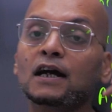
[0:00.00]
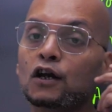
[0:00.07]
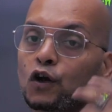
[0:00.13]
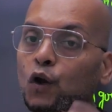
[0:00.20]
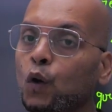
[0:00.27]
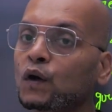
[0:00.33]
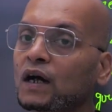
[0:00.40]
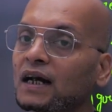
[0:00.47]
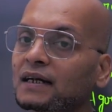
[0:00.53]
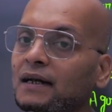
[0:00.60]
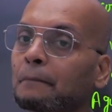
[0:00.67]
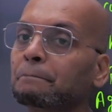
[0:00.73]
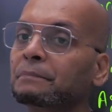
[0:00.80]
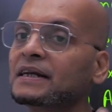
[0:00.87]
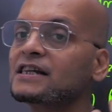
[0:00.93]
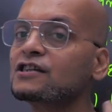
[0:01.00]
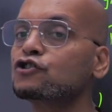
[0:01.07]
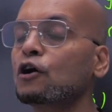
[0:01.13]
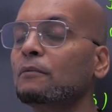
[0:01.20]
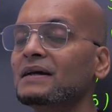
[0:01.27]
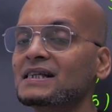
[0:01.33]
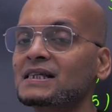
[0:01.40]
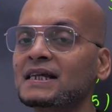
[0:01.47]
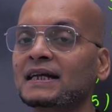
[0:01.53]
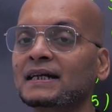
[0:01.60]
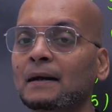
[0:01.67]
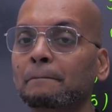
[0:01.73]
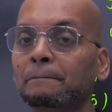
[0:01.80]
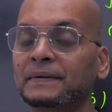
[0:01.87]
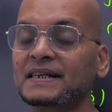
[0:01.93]
local companies,
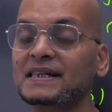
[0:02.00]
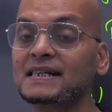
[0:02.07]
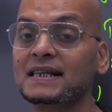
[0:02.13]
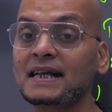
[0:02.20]
domestic companies,